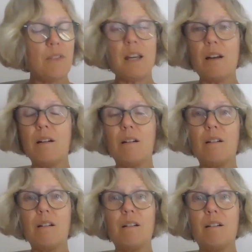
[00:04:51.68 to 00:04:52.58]
they
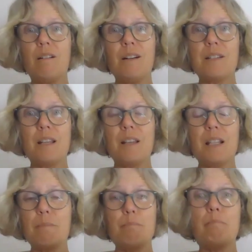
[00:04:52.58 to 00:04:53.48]
are, honestly,
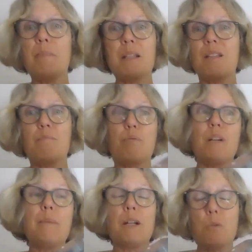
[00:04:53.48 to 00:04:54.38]
that is
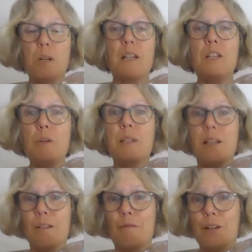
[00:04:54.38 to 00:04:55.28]
pretty much what I use
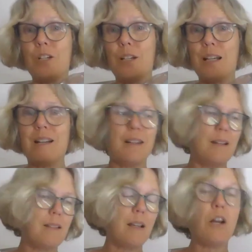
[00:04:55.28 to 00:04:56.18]
in the fridge
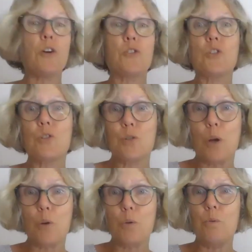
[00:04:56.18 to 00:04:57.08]
nowadays. They are
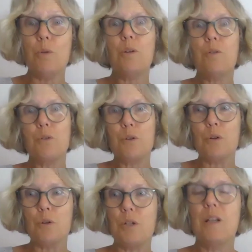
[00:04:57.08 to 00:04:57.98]
so
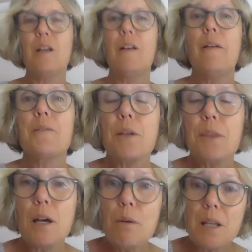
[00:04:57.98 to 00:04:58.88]
good. So
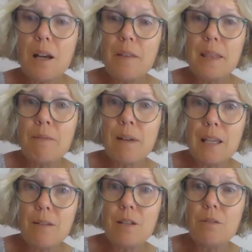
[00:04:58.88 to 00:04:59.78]
those are the
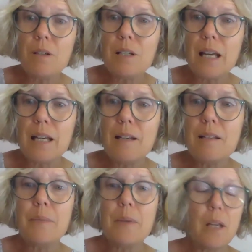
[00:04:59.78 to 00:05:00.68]
vacuum seal
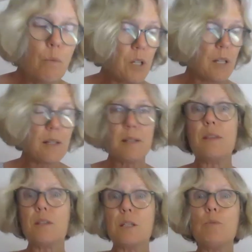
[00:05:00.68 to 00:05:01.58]
containers. which, as I
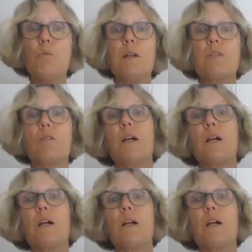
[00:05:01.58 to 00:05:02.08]
said, the small ones